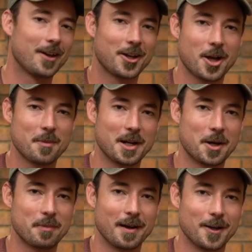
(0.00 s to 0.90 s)
Come and
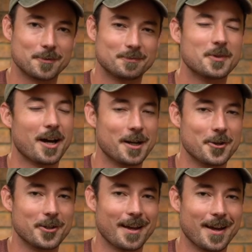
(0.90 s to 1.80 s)
help me out. I know
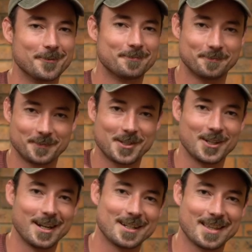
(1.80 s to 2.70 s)
you can. See you
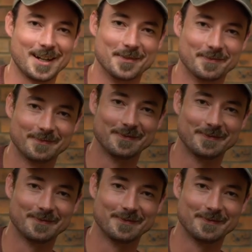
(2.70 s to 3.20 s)
next time.